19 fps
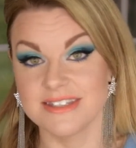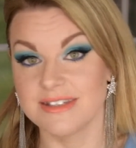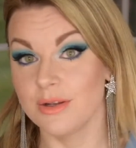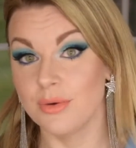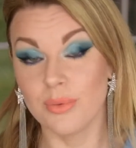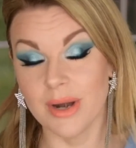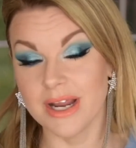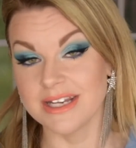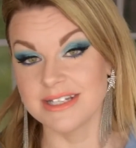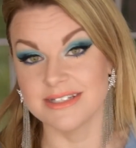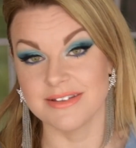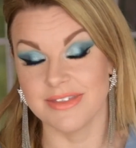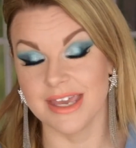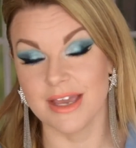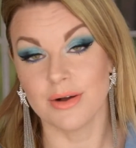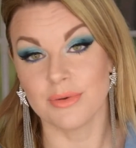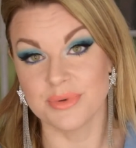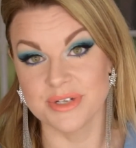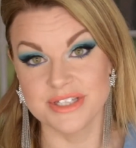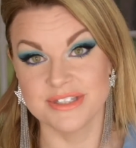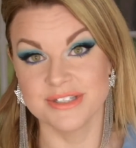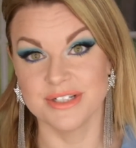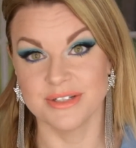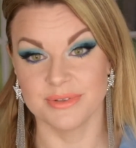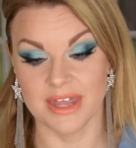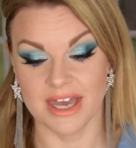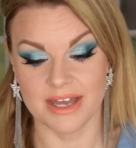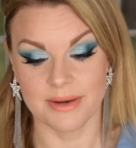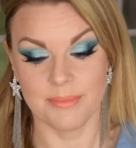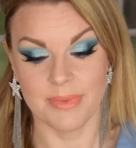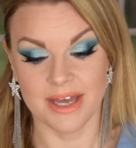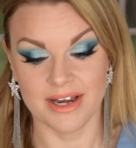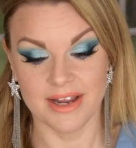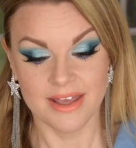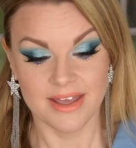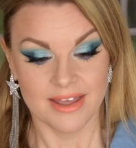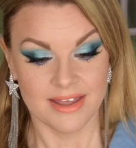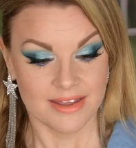great. They always do that,
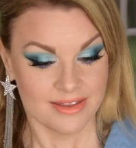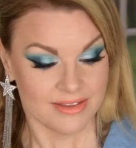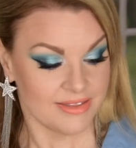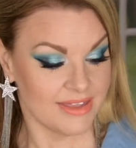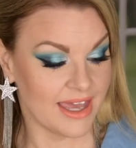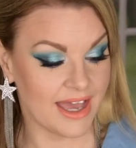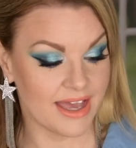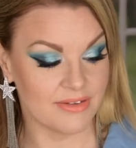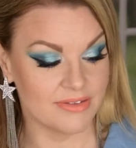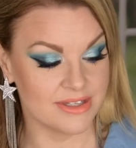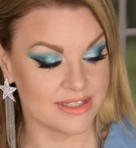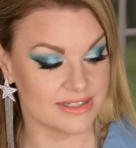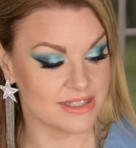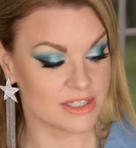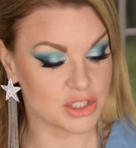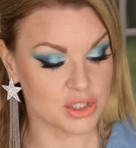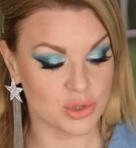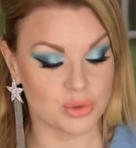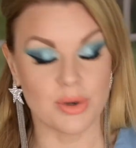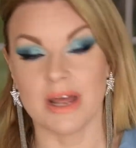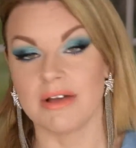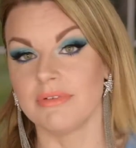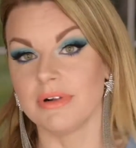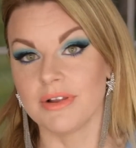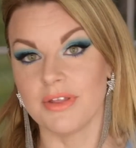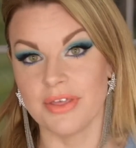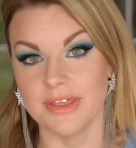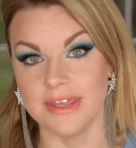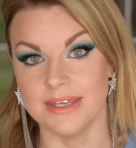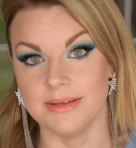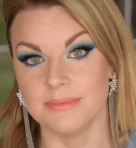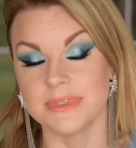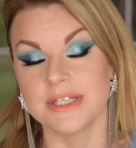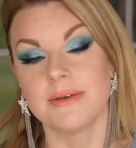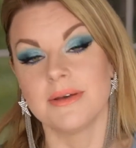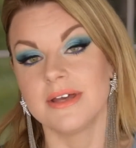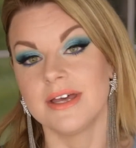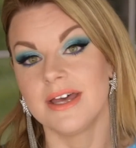but they have these travel
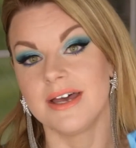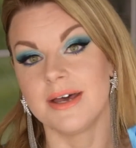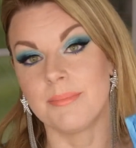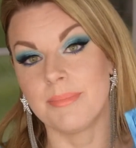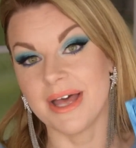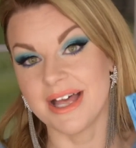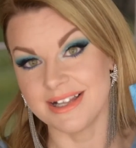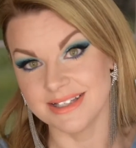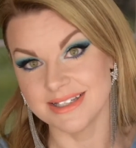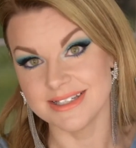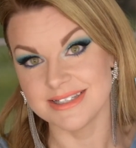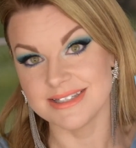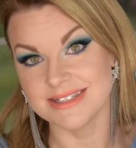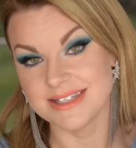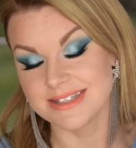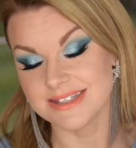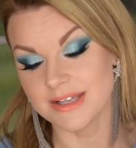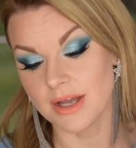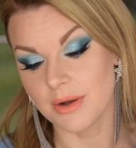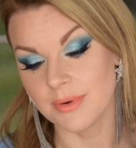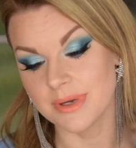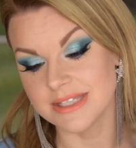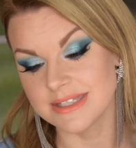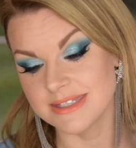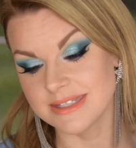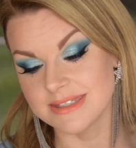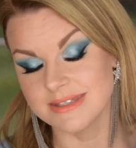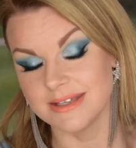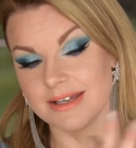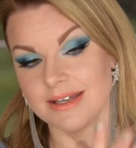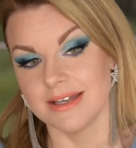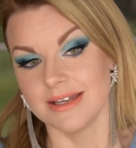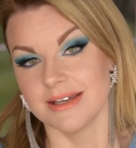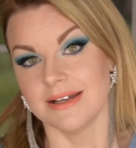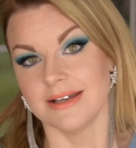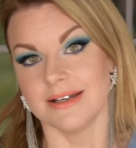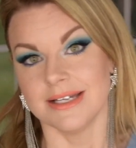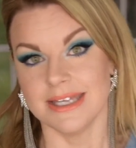themed palettes, so it's
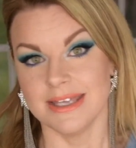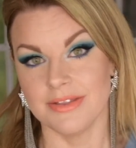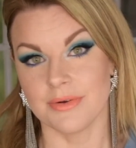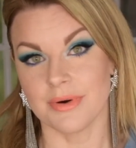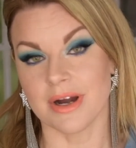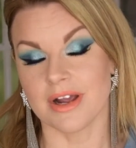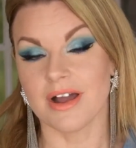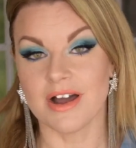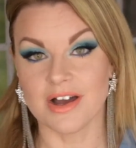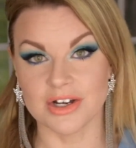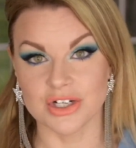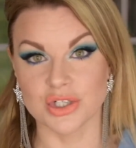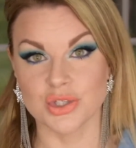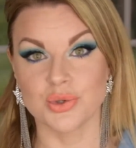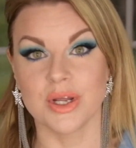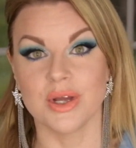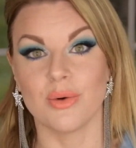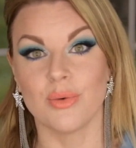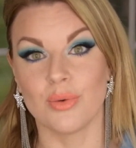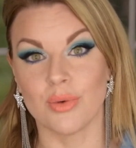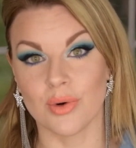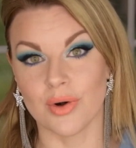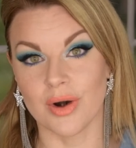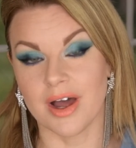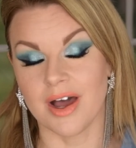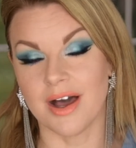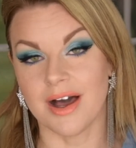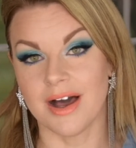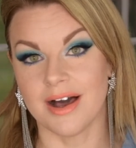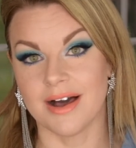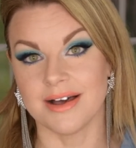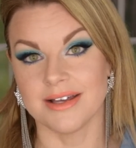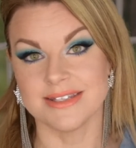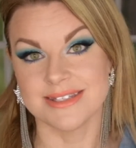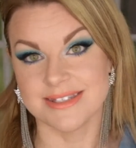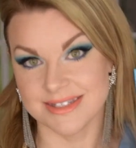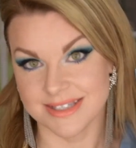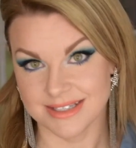either a country or a
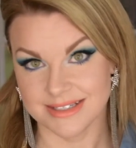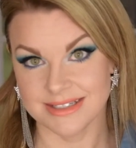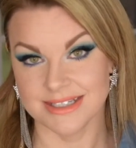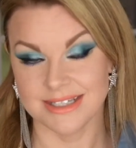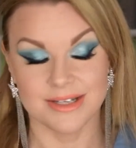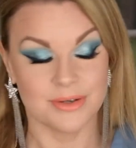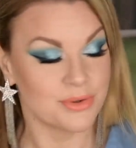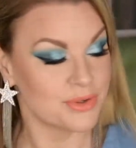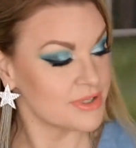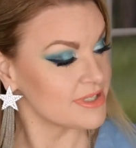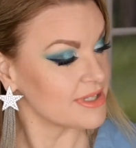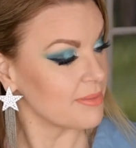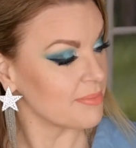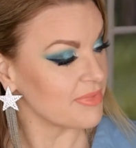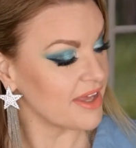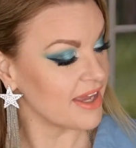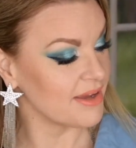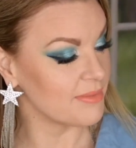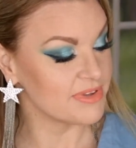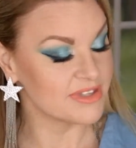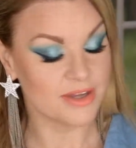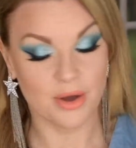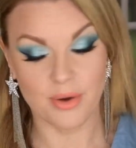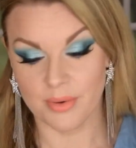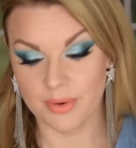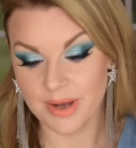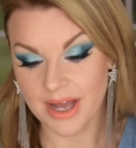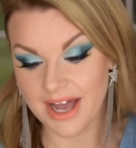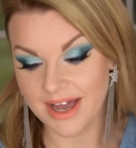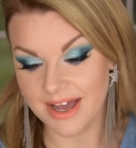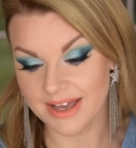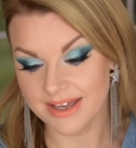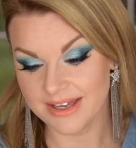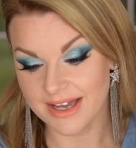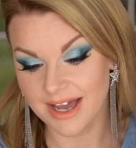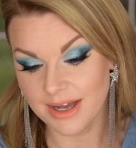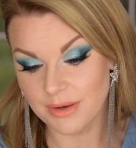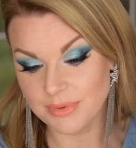city or something. So
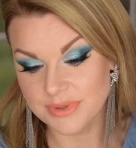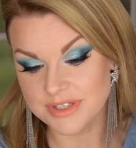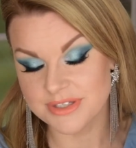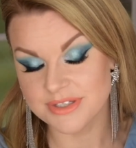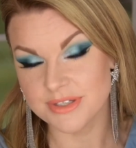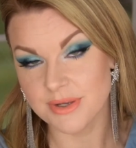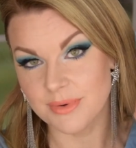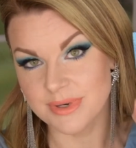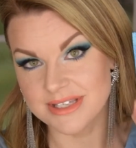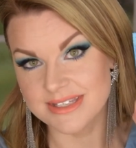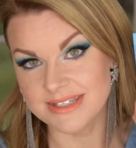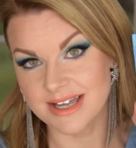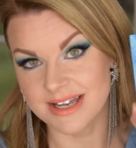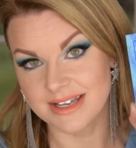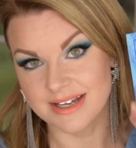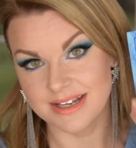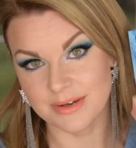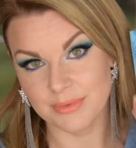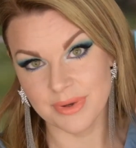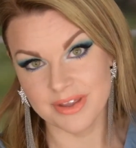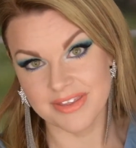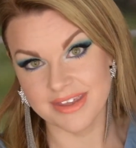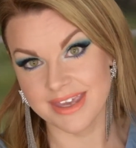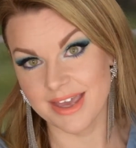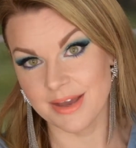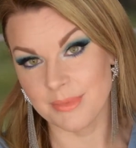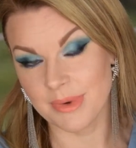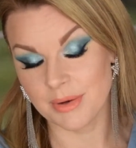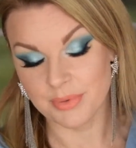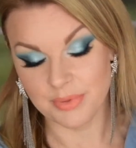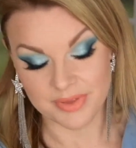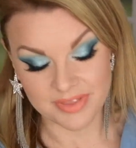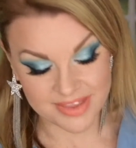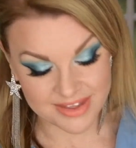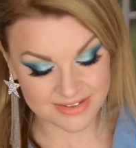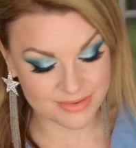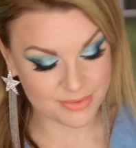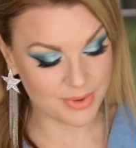I was so excited when they came out
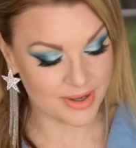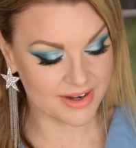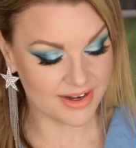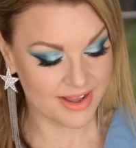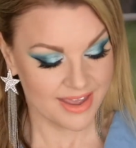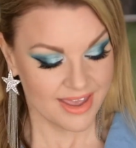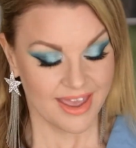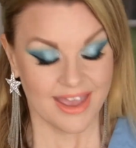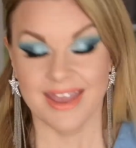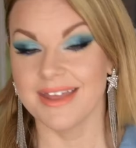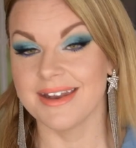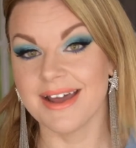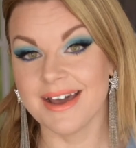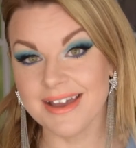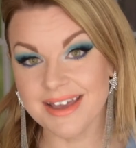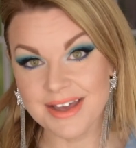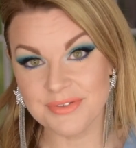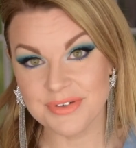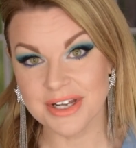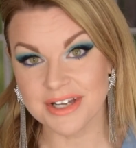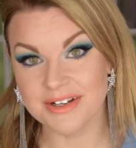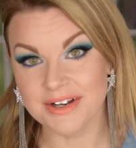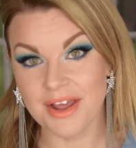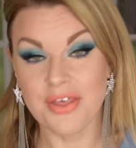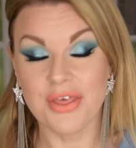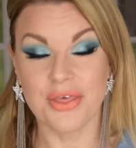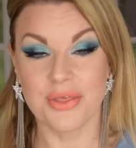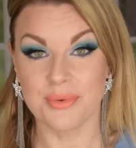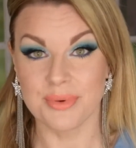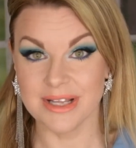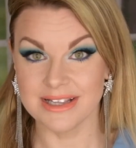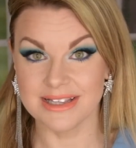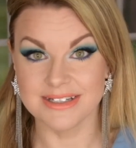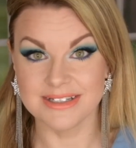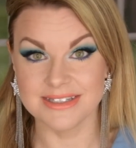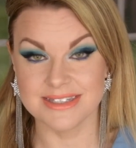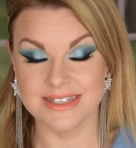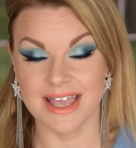with this one, and I have done 3
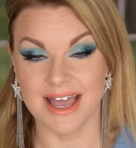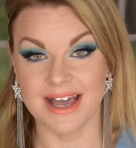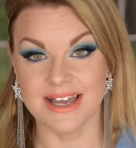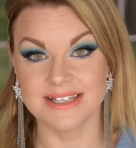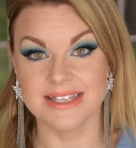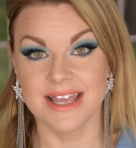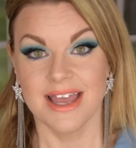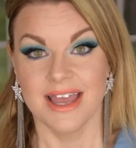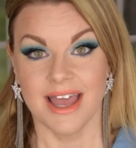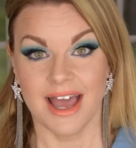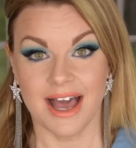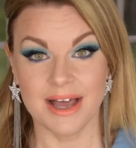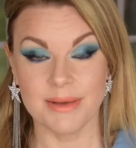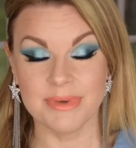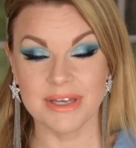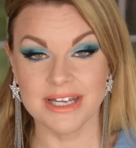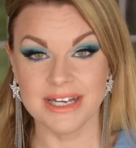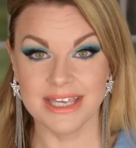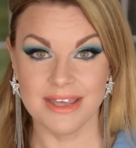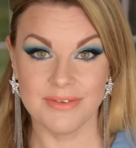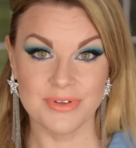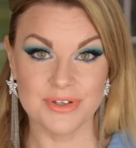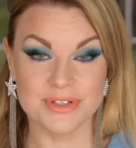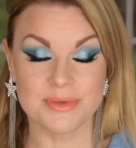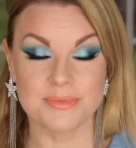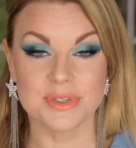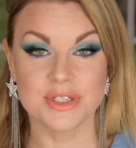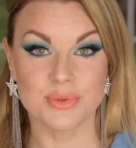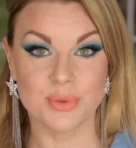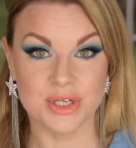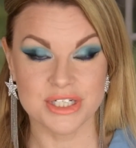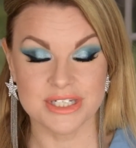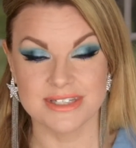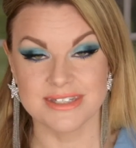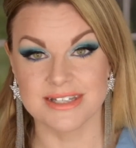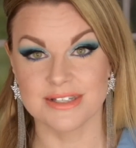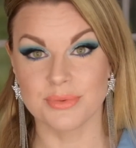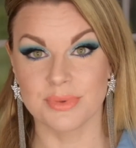looks, guys. I'm gonna give you some
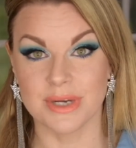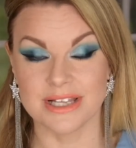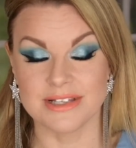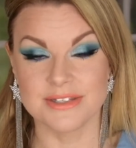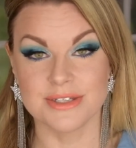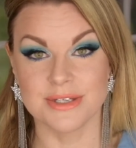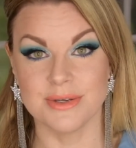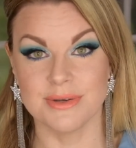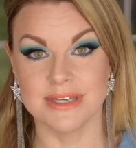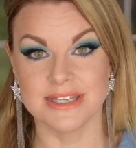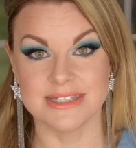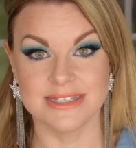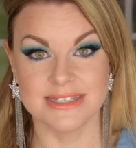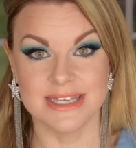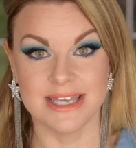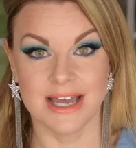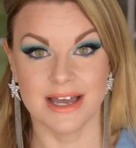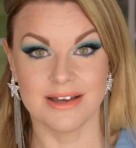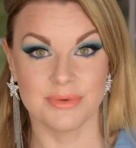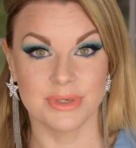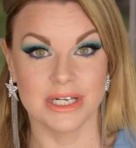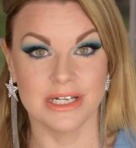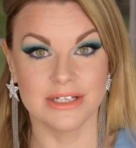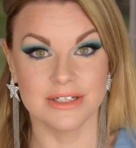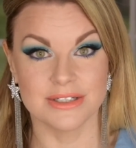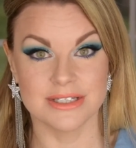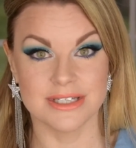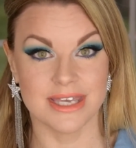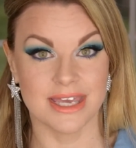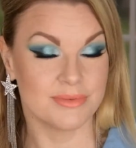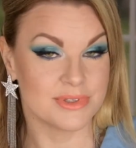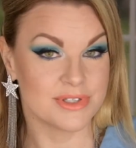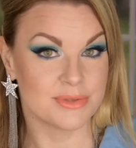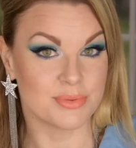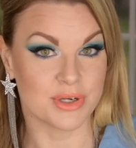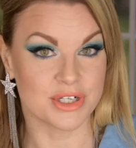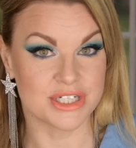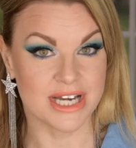swatches as well so you can see how it looks
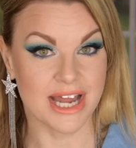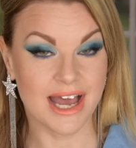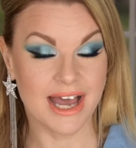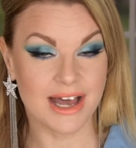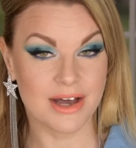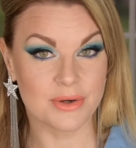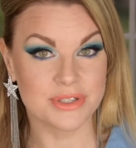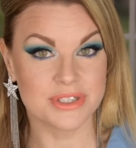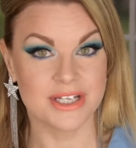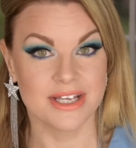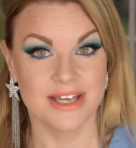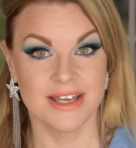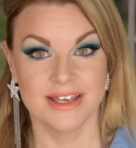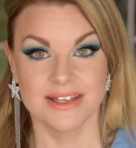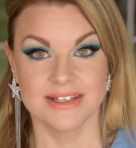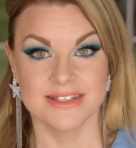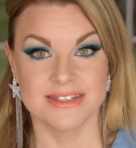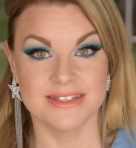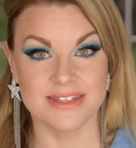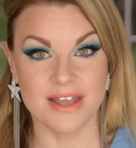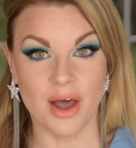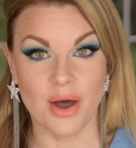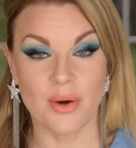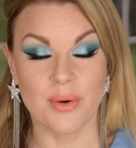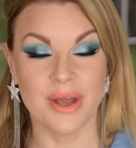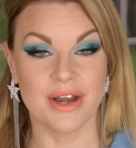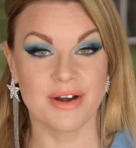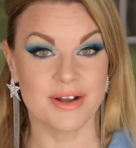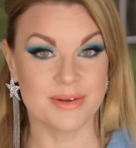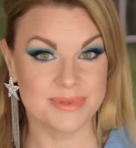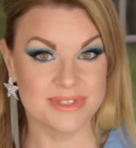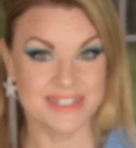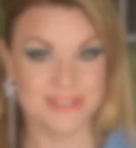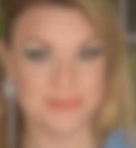swatched out. So here comes the